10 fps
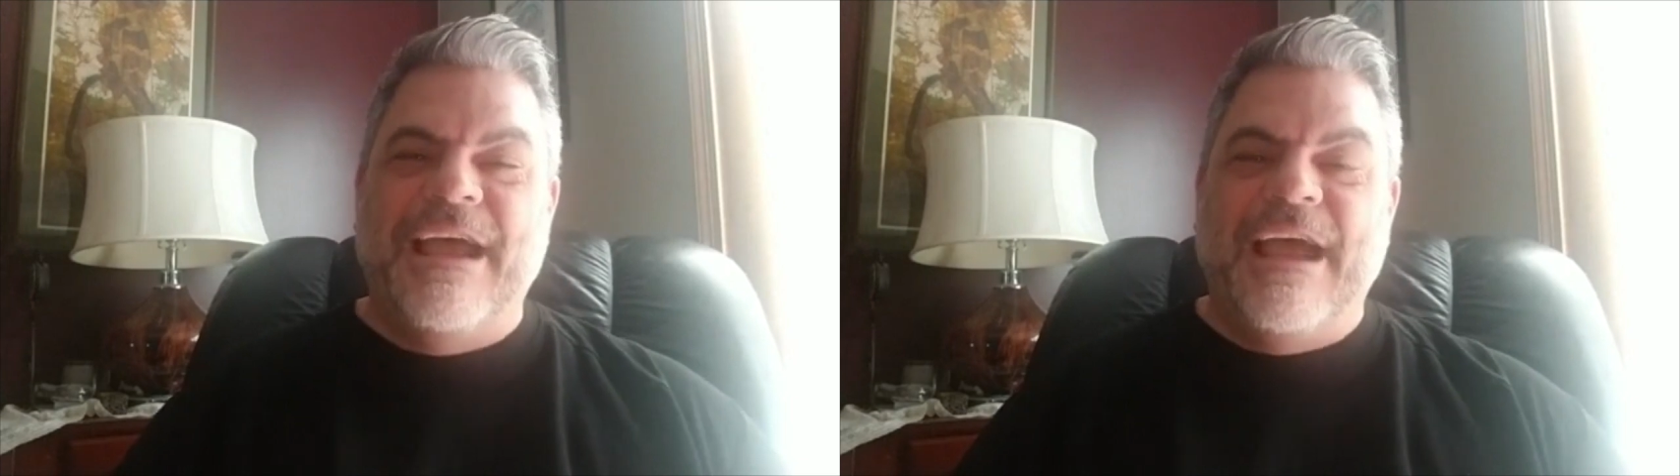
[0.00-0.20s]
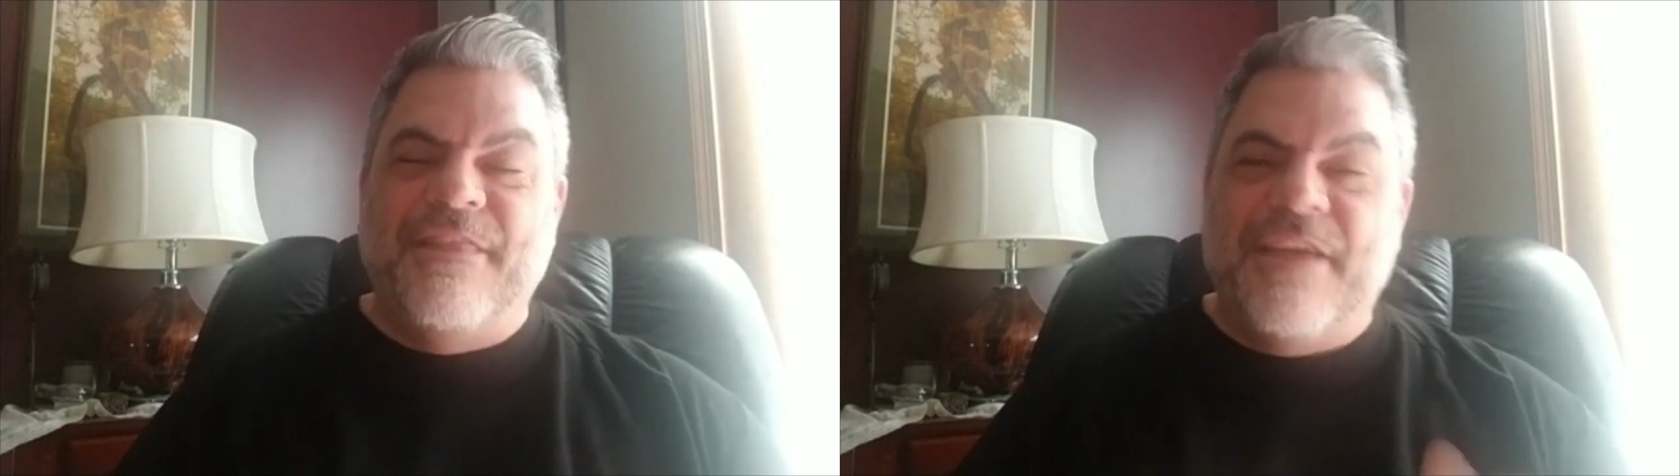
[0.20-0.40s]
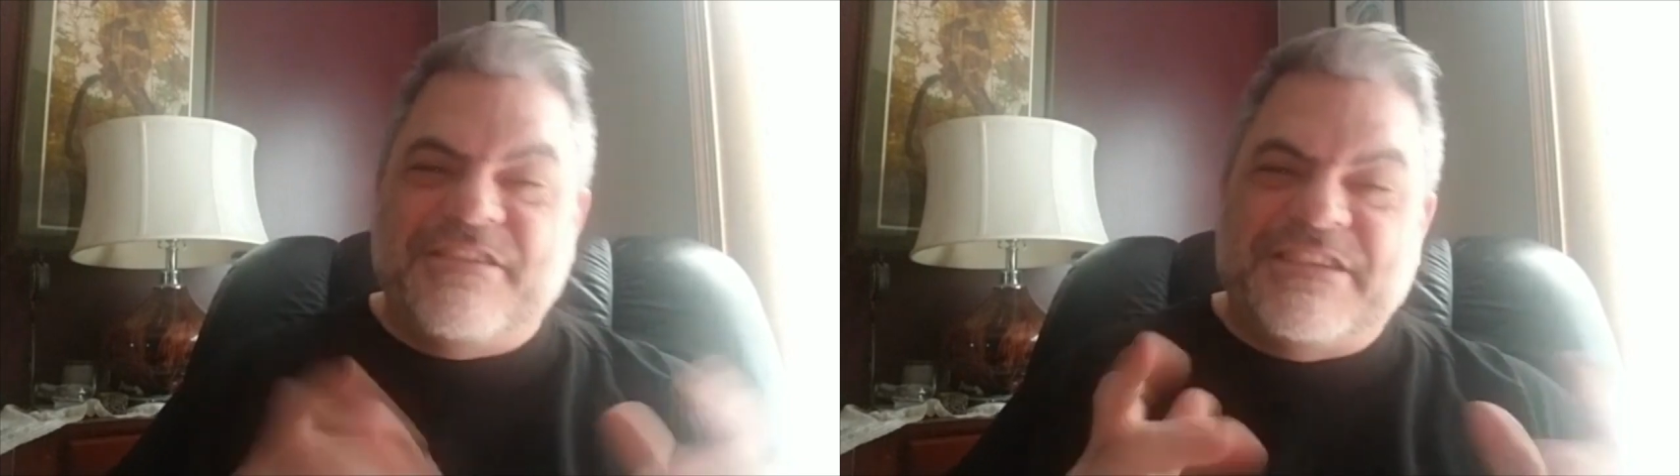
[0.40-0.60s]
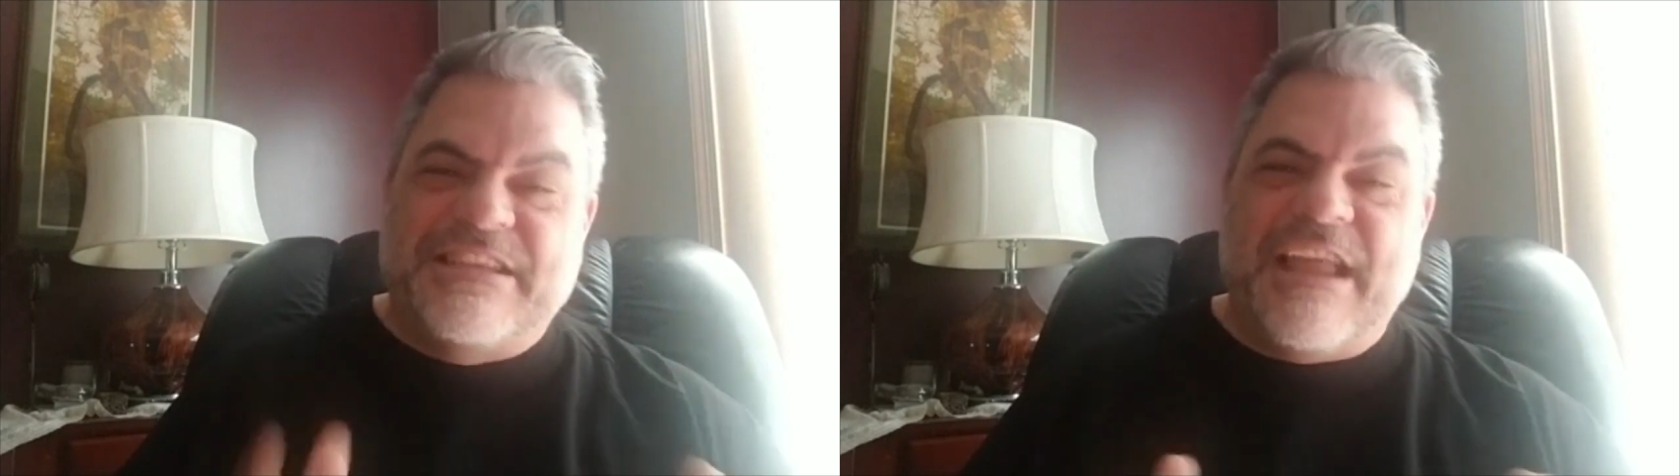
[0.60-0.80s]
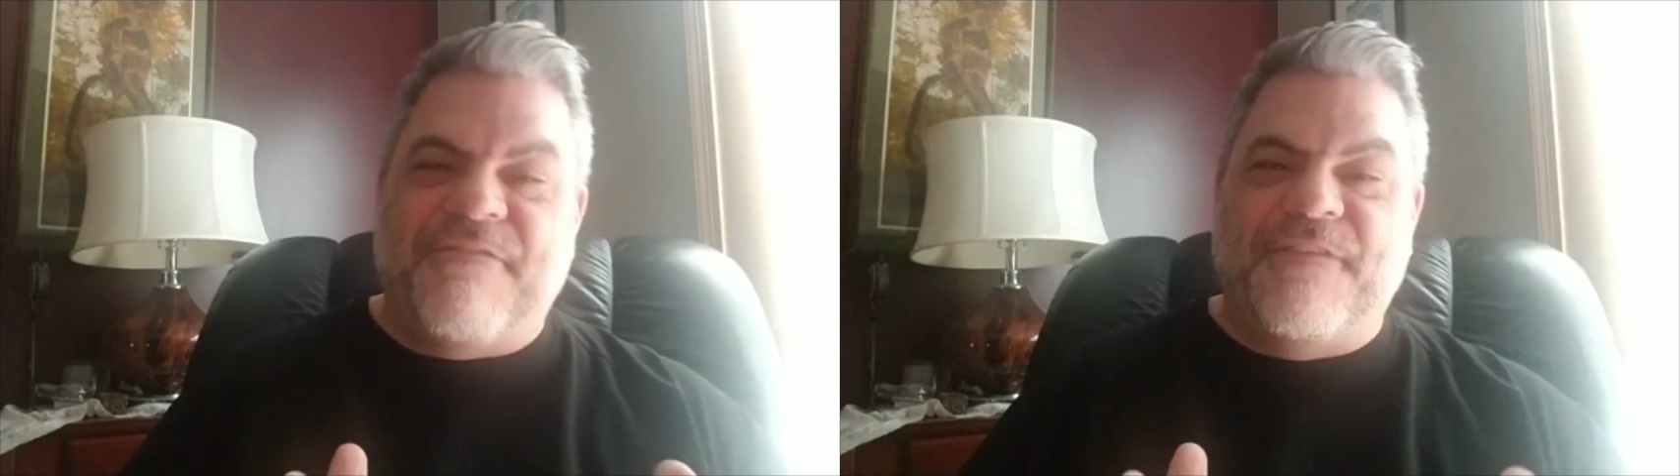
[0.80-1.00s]
and there's
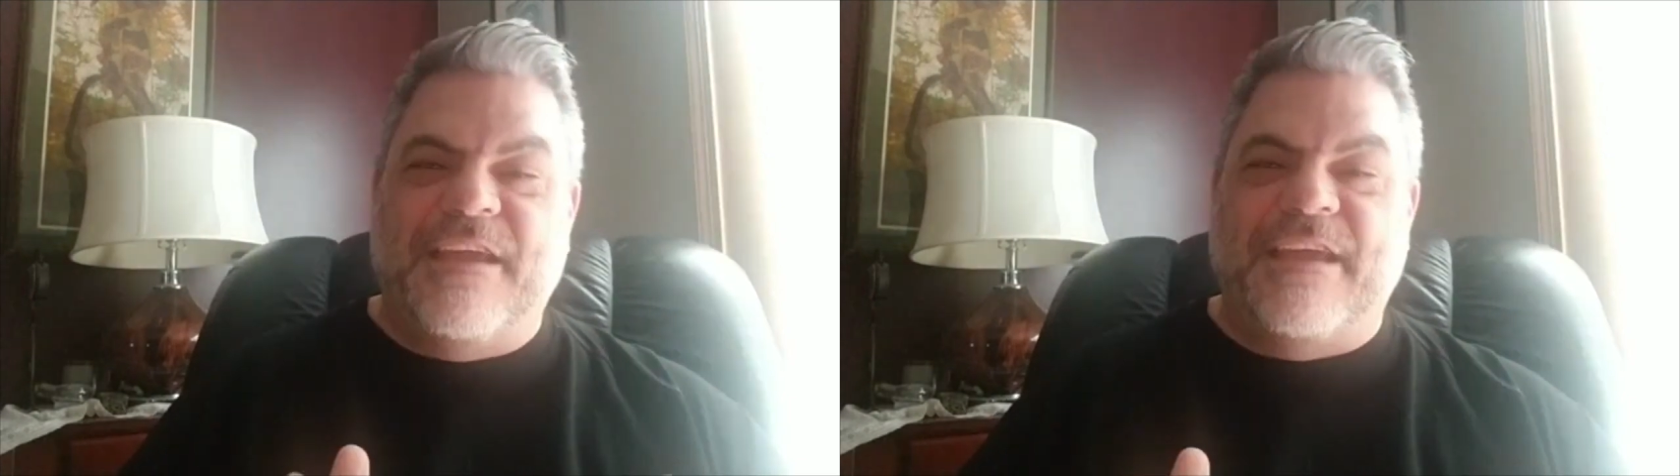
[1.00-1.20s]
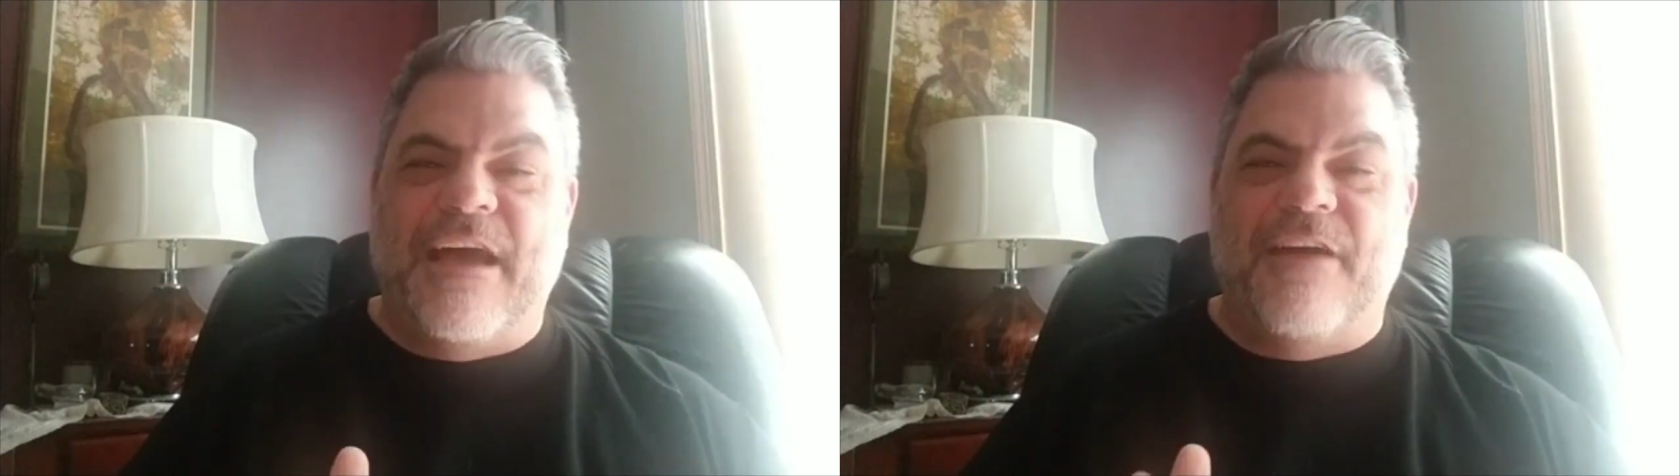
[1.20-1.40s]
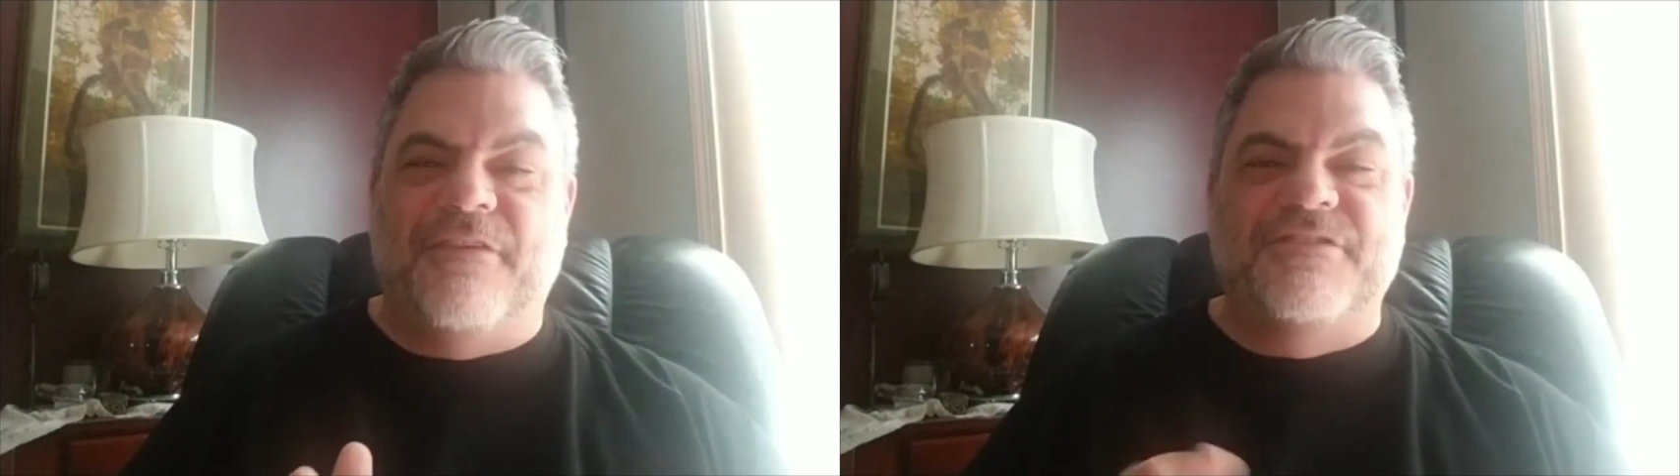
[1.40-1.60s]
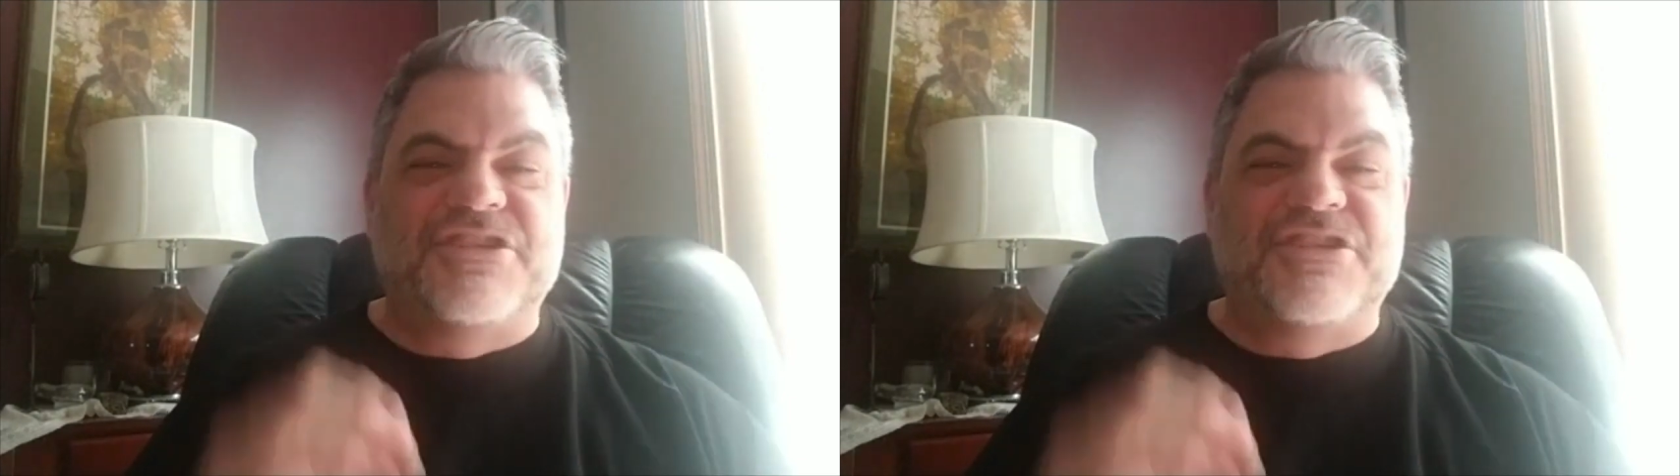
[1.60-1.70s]
Stephanie Kelton,